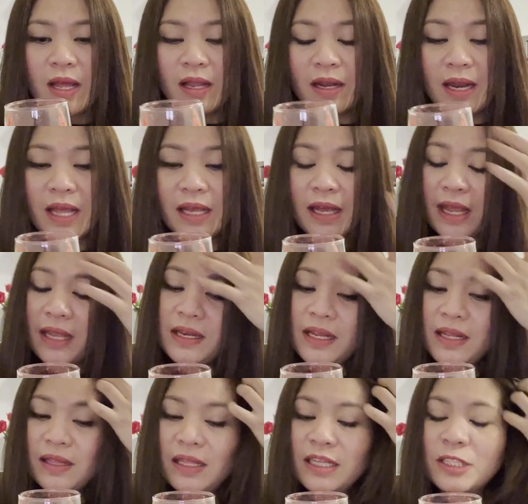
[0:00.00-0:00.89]
like, I
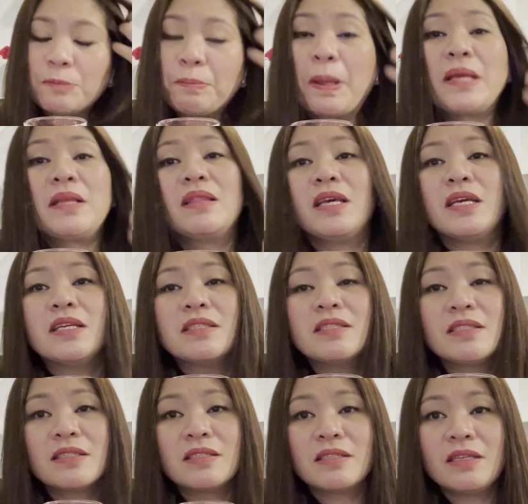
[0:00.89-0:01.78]
didn't expect
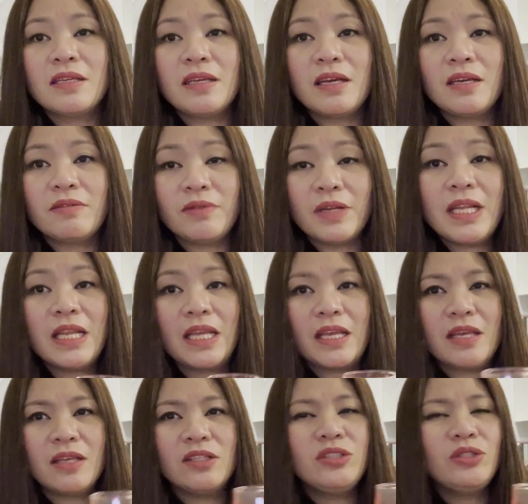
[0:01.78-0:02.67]
this.
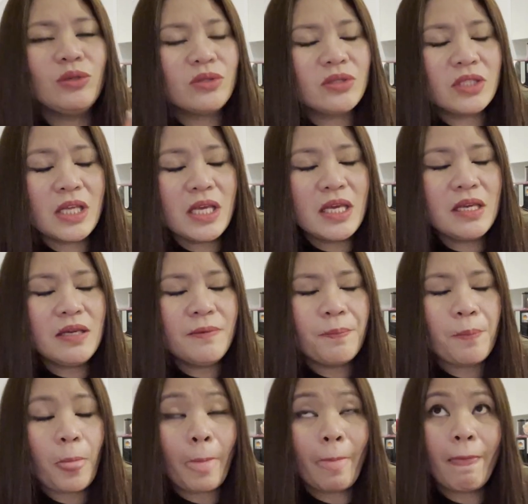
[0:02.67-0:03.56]
Really,
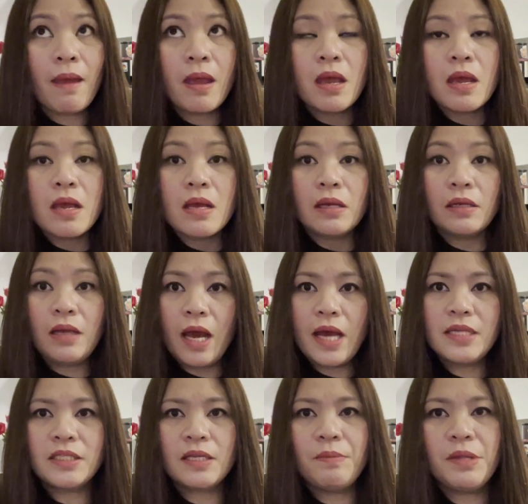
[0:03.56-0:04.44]
juicing,
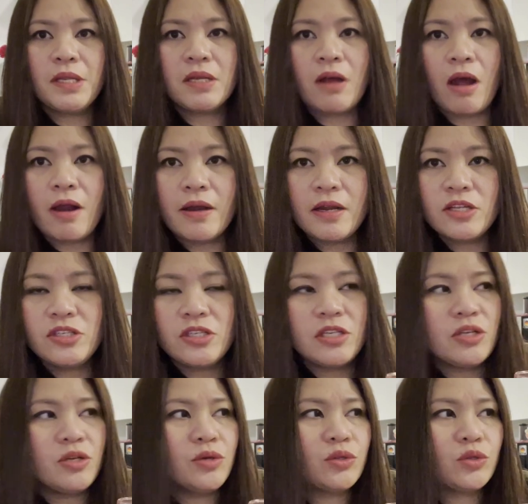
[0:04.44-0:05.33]
guys. I'm encouraging
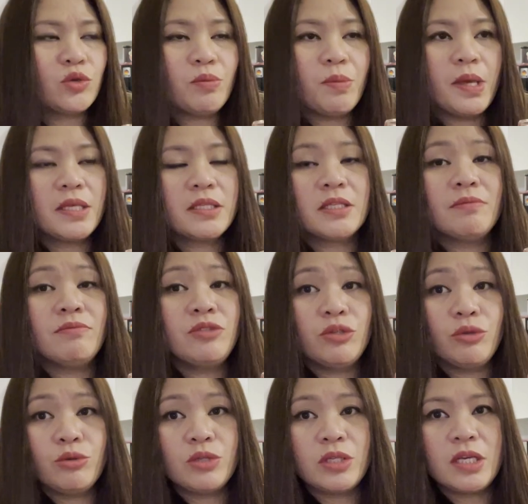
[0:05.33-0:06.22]
you to make some
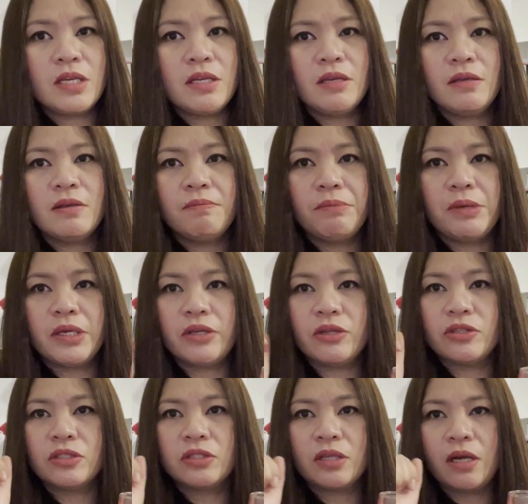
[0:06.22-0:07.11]
juicing
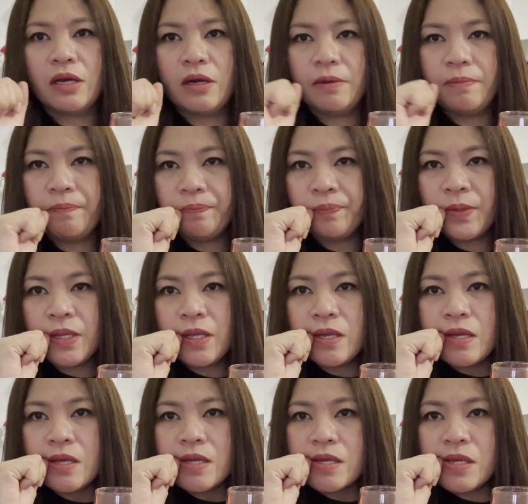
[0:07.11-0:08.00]
because
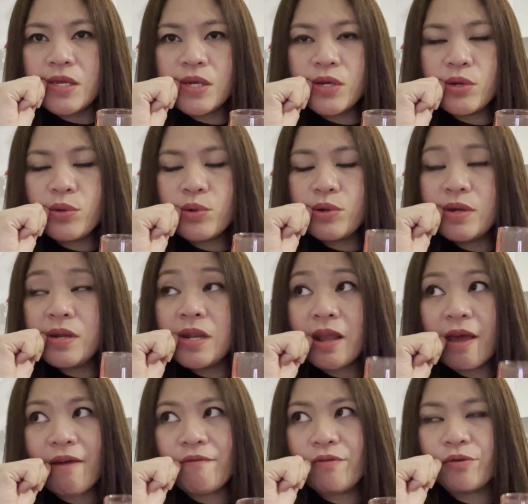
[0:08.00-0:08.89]
you'll
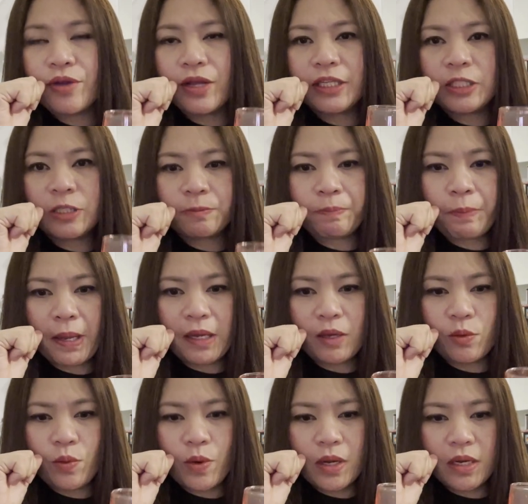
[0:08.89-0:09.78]
never
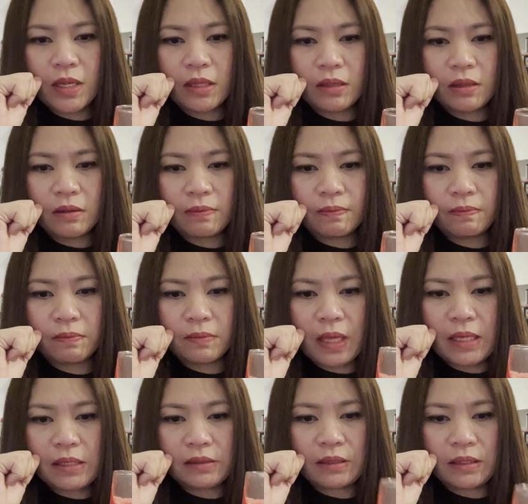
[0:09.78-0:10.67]
expect what it
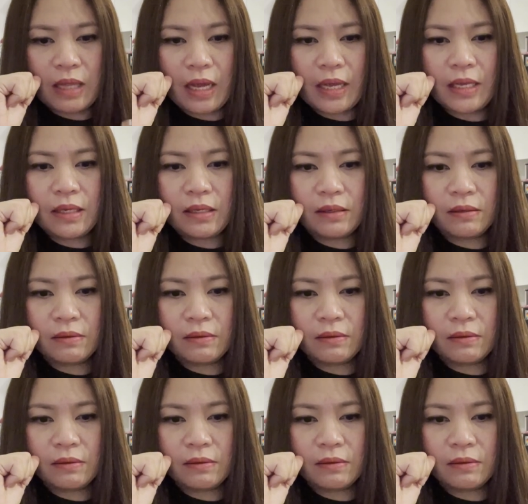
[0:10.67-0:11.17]
tastes like.